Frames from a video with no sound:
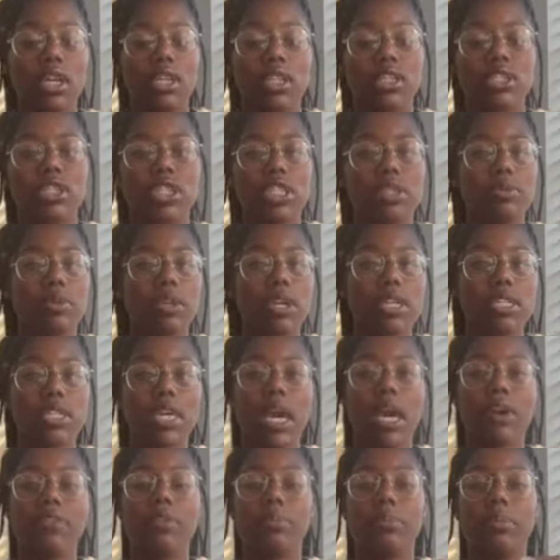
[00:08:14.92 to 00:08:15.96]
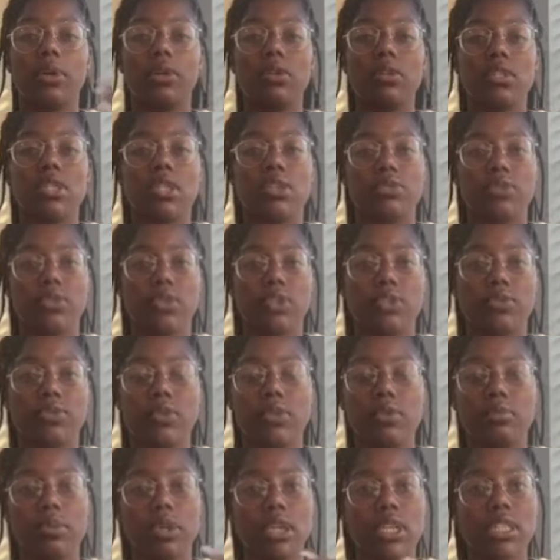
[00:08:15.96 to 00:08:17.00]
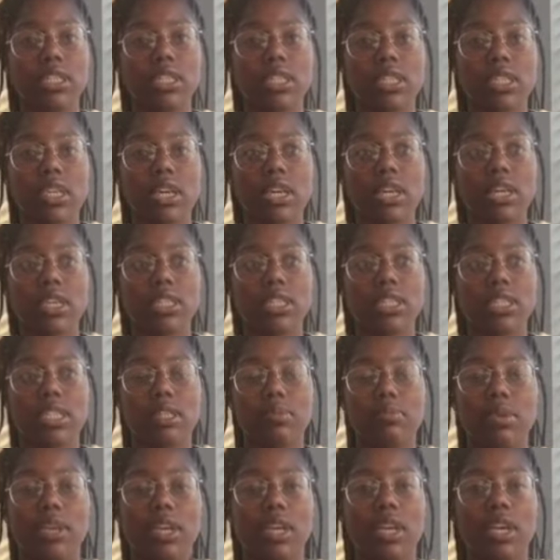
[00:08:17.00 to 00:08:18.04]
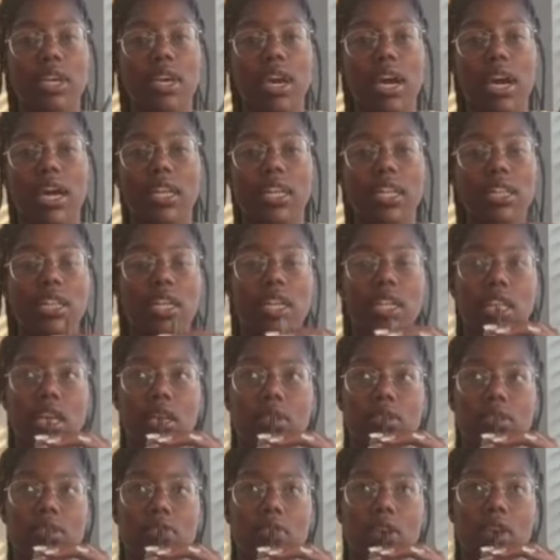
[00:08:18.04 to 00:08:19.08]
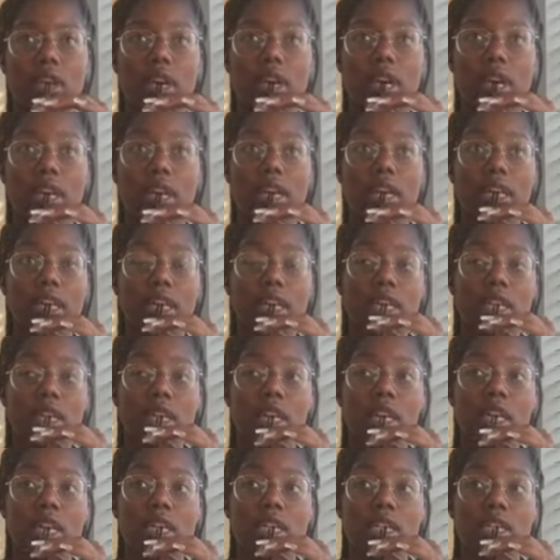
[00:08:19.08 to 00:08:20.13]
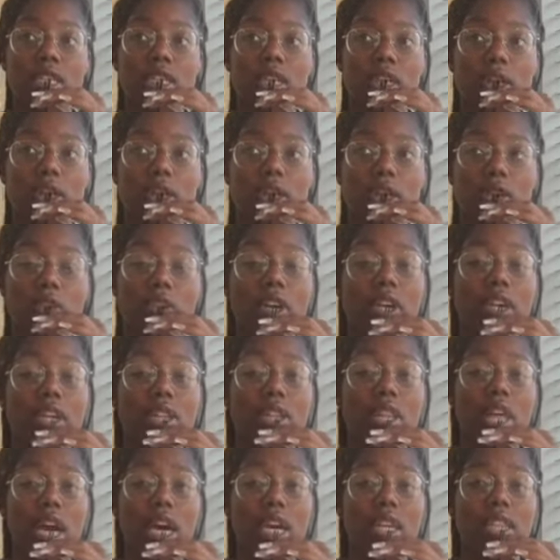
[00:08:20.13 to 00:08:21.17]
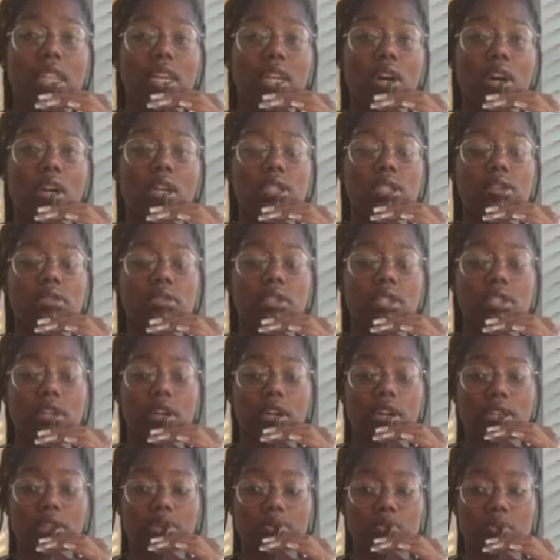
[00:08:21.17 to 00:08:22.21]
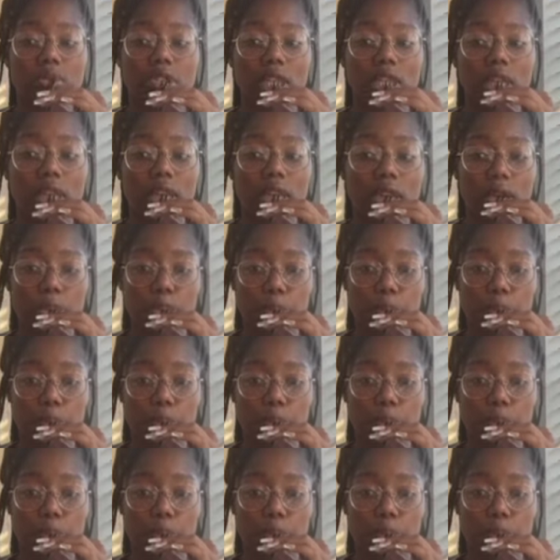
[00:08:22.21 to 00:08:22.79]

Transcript: just because I haven't posted for a few months? Like, to me, I didn't think that was fair. So I'm not gonna lie, that also disheartened me.